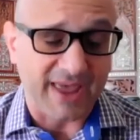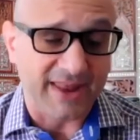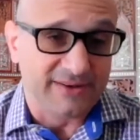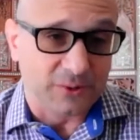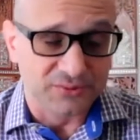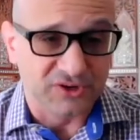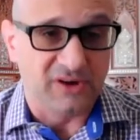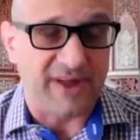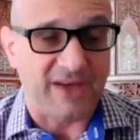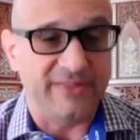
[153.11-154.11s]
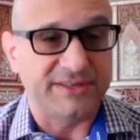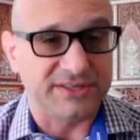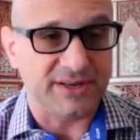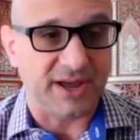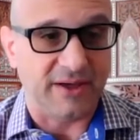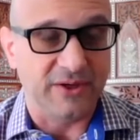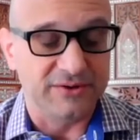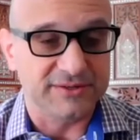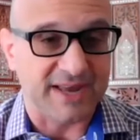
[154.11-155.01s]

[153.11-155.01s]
and to observe how that's how the,